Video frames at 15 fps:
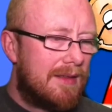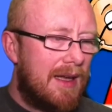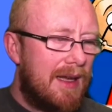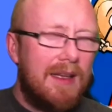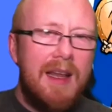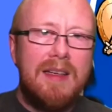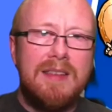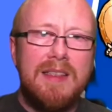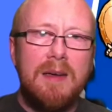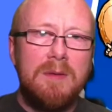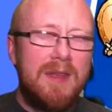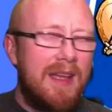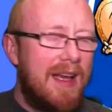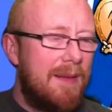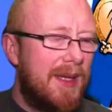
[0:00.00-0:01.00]
I
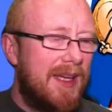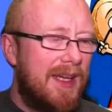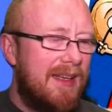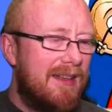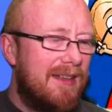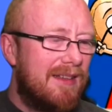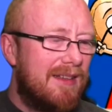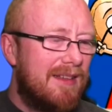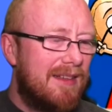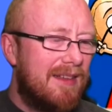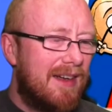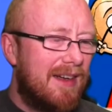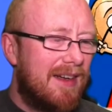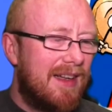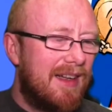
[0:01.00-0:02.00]
doubt damn it.
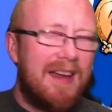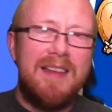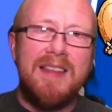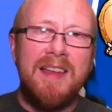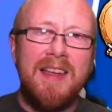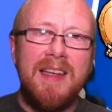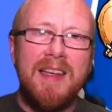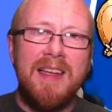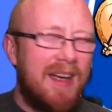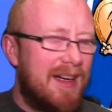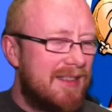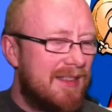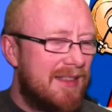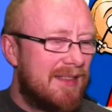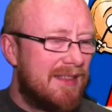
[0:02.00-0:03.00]
I, didn't hear what asked
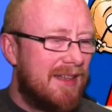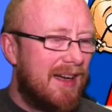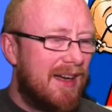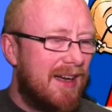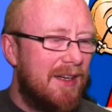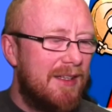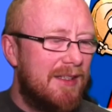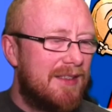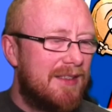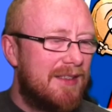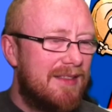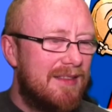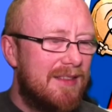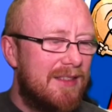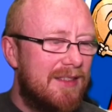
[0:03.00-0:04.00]
us. I heard
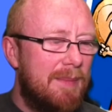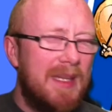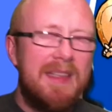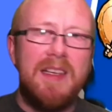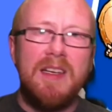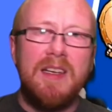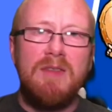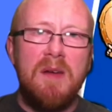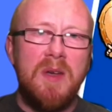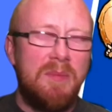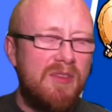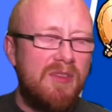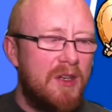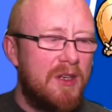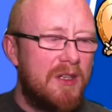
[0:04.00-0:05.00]
try build it around a
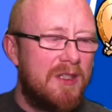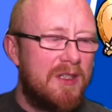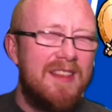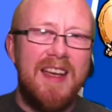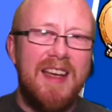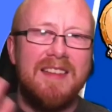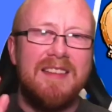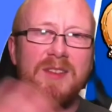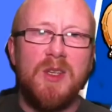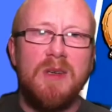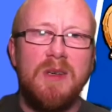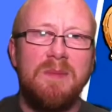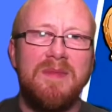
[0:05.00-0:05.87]
product and then Zoom